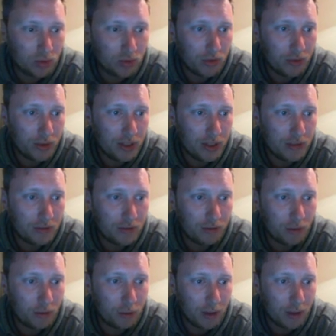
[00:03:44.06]
three of the
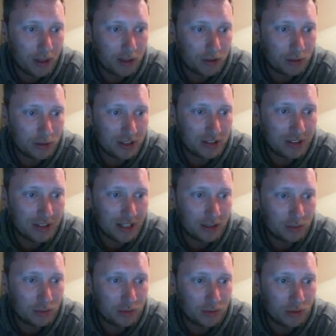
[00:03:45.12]
four players who are still at
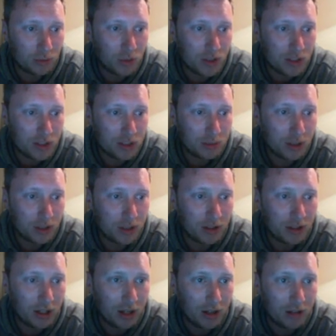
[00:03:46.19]
the Wolves are wanted by
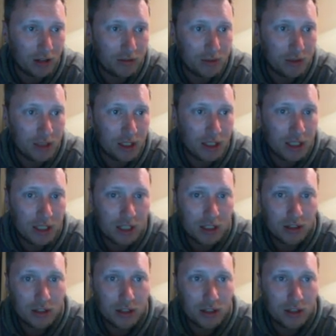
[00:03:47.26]
other clubs.
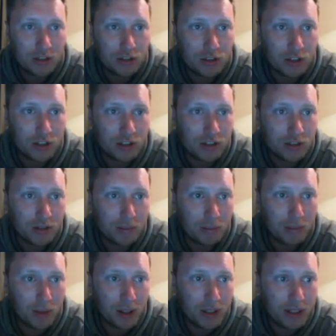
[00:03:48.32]
Just
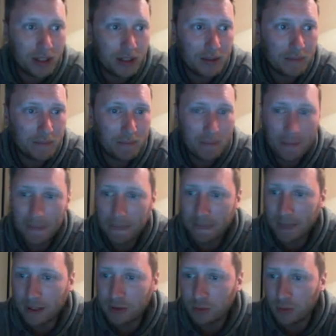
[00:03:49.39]
Mike
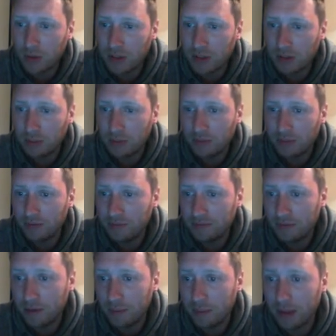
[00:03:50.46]
is wanted
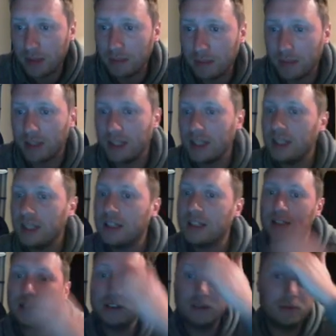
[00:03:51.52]
for big money
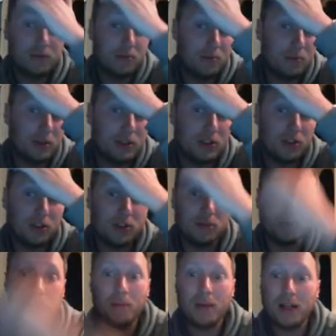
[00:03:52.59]
by
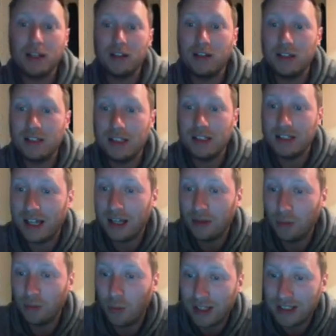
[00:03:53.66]
Tottenham, Man United
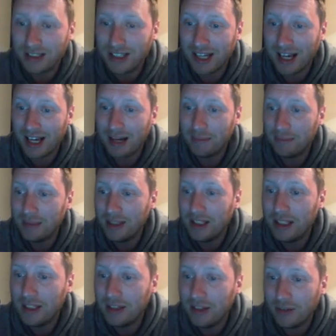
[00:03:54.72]
and West Ham.
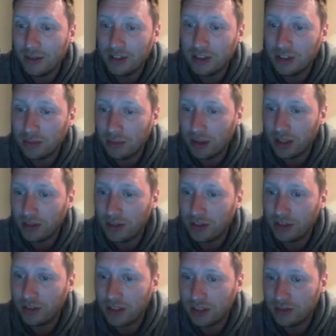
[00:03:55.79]
There is some minor
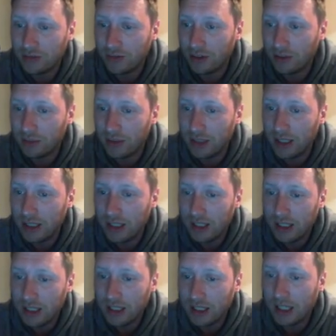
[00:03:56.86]
interest from
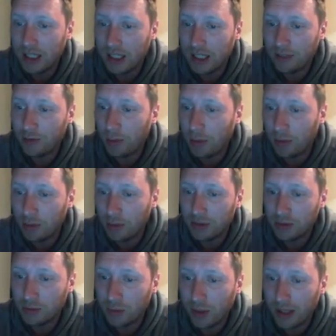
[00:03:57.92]
Liverpool
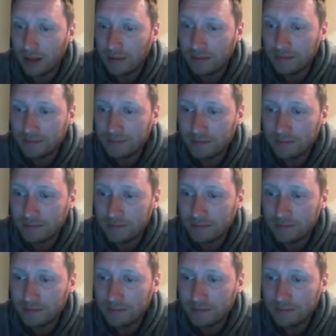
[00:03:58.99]
as well.